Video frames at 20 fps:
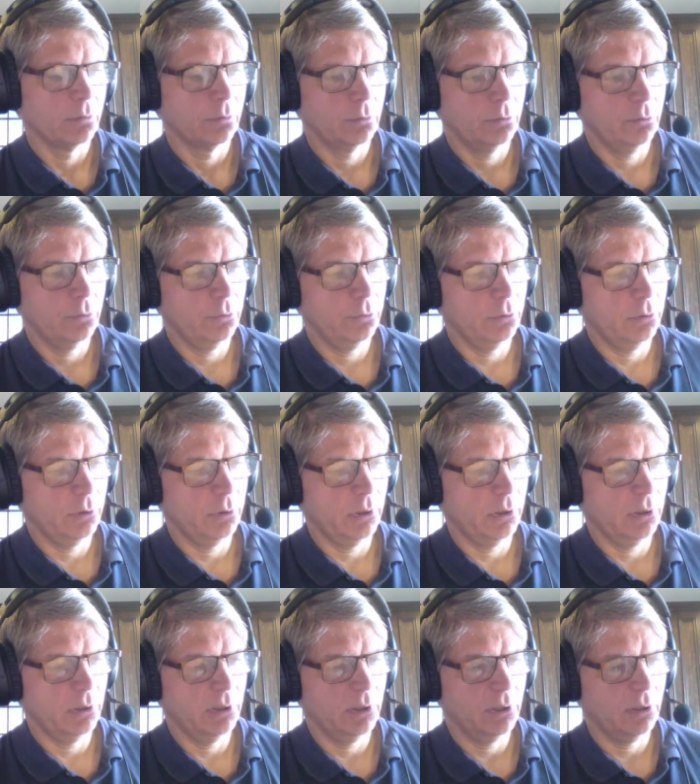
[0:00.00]
Good,
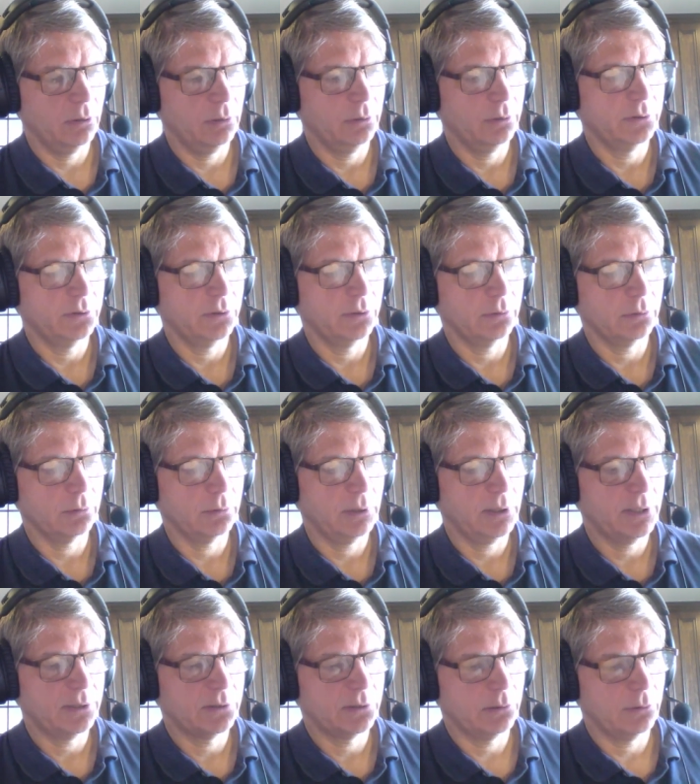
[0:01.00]
and now
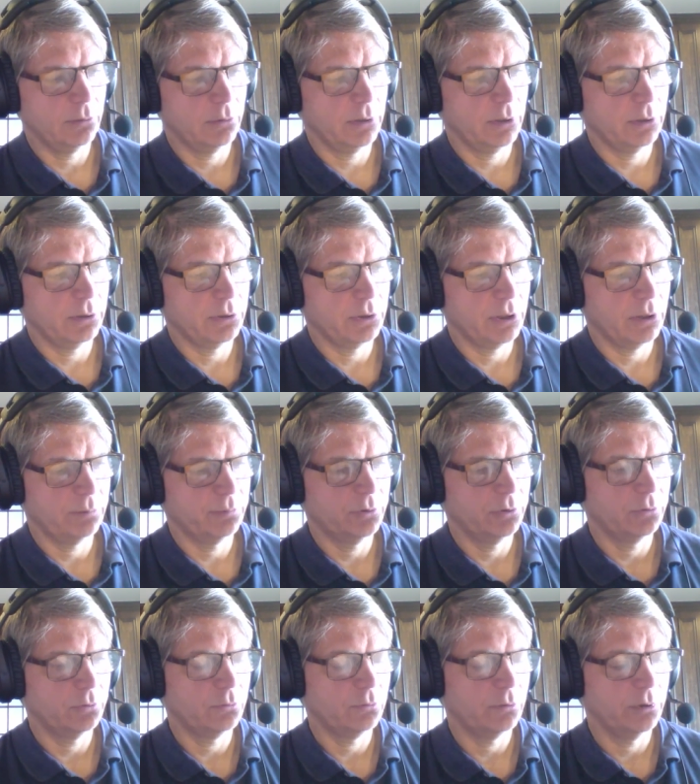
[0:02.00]
let's look at
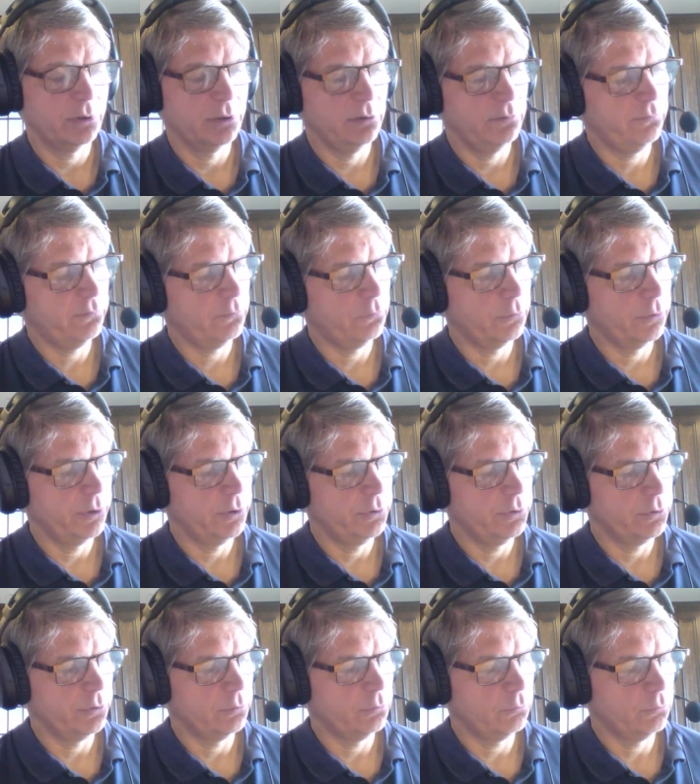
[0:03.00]
chapter 24 in
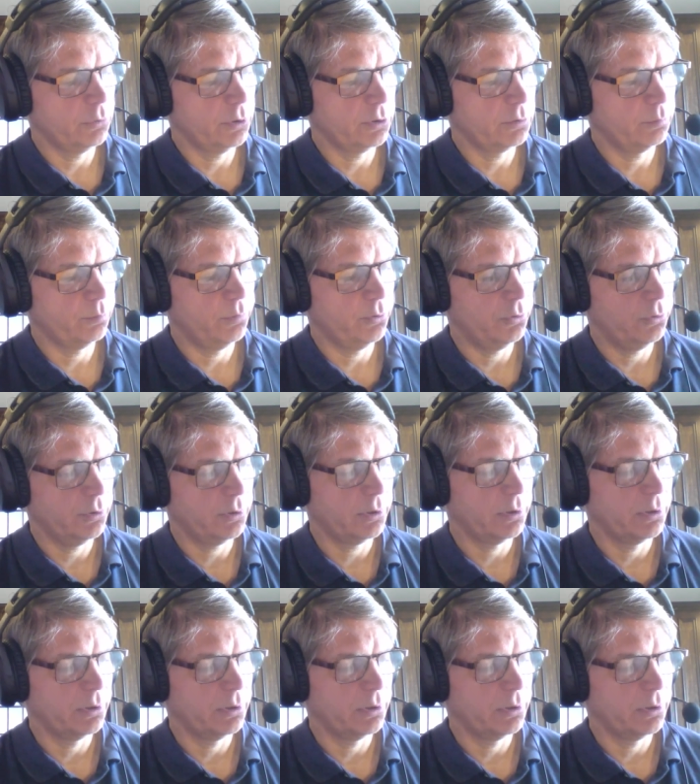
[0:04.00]
your workbook.